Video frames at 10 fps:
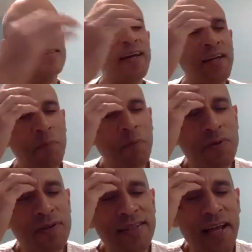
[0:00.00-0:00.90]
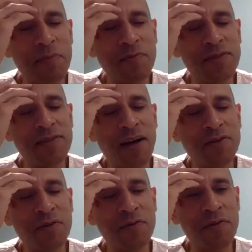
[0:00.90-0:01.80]
I can't remember his name.
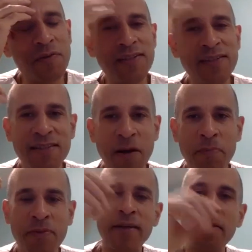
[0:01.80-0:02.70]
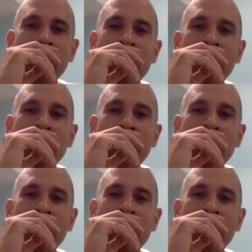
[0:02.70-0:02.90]
Dr. Vivian something.